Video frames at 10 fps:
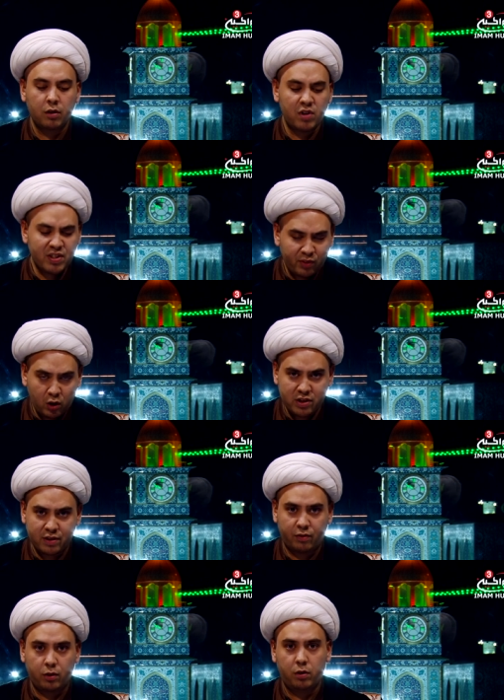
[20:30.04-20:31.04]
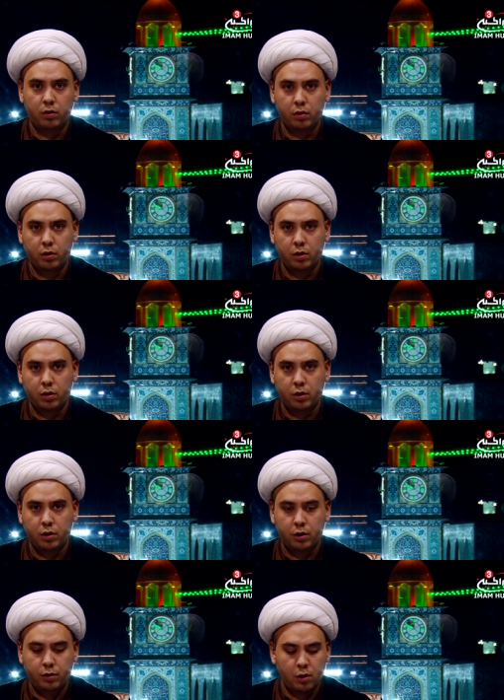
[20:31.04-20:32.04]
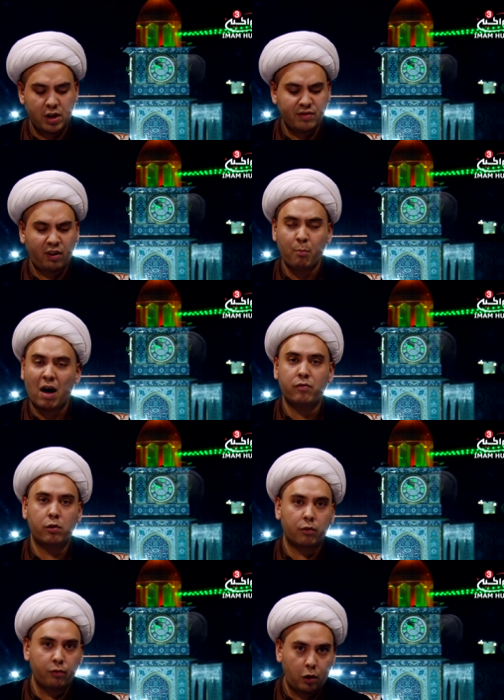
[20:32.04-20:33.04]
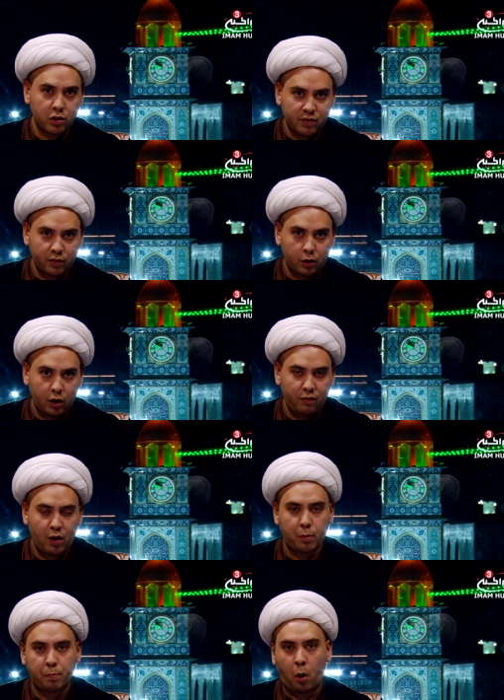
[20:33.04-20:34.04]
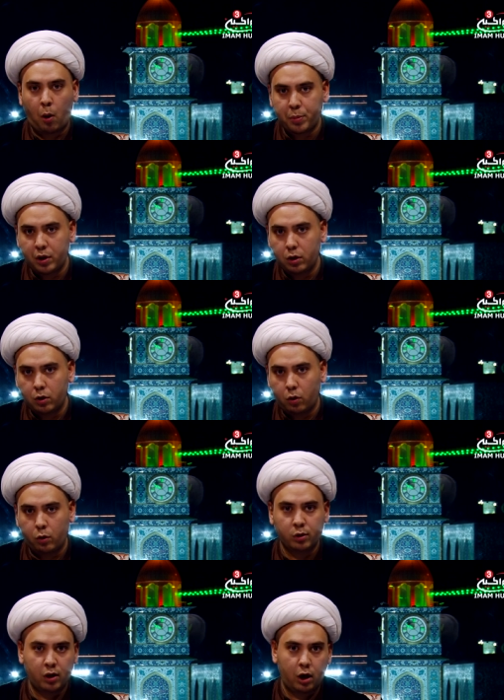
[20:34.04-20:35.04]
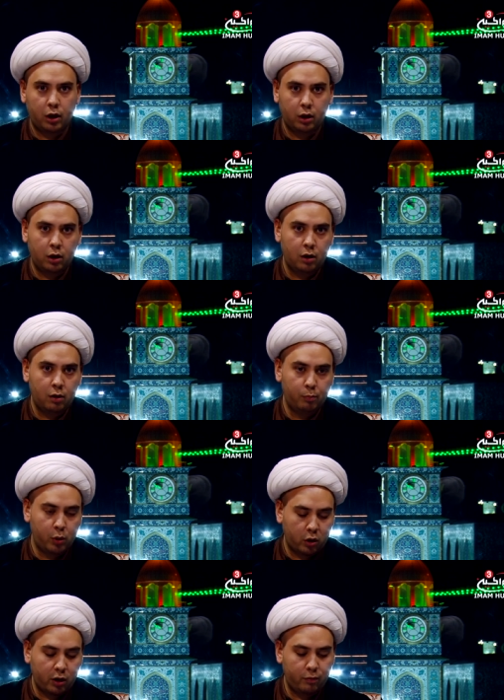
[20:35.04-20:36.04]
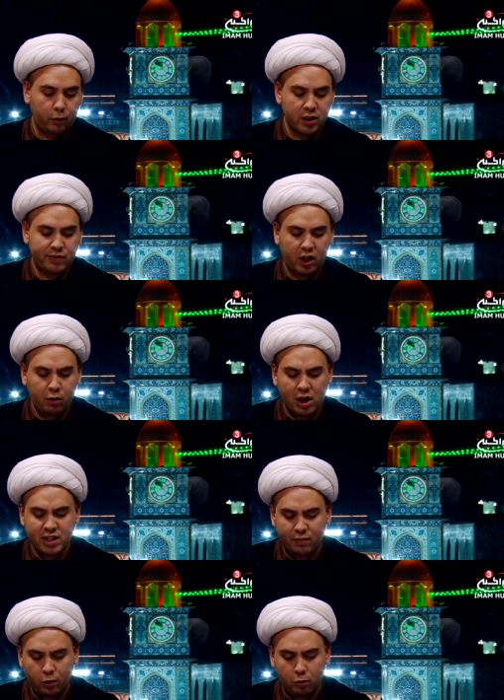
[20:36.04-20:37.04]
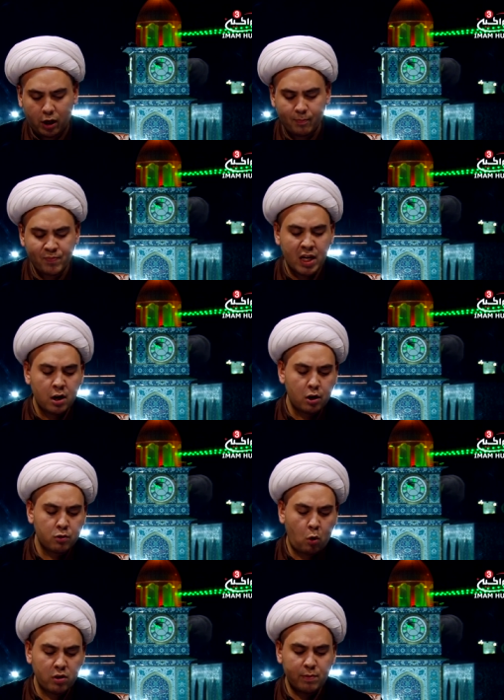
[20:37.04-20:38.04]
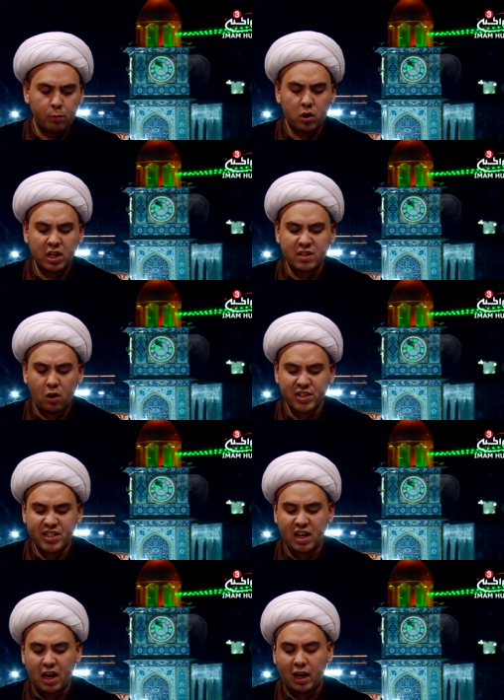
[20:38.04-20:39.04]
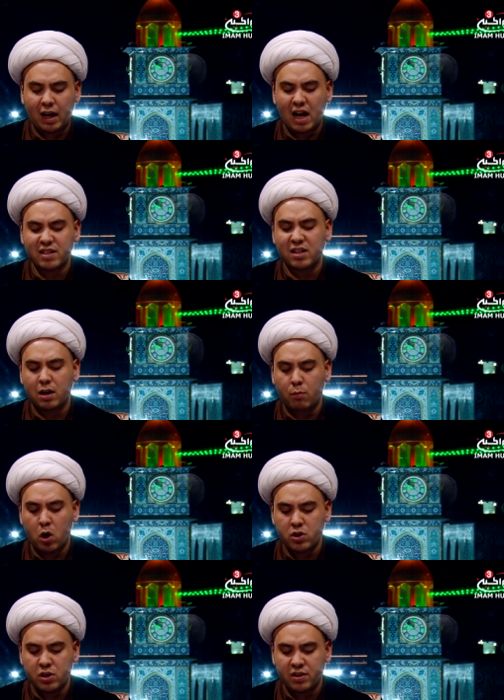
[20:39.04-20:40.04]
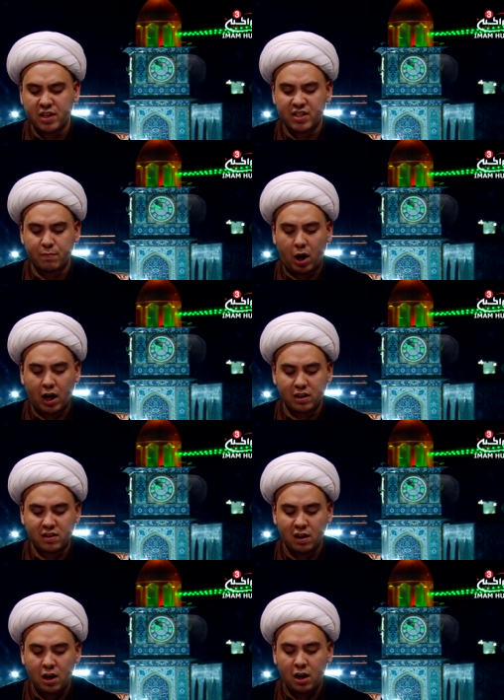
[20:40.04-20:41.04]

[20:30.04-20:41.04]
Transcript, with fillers: This philosopher, known as the Maverick philosopher, a very popular online blogging philosopher, he writes the following Rosenberg is not saying, as an emergentist might,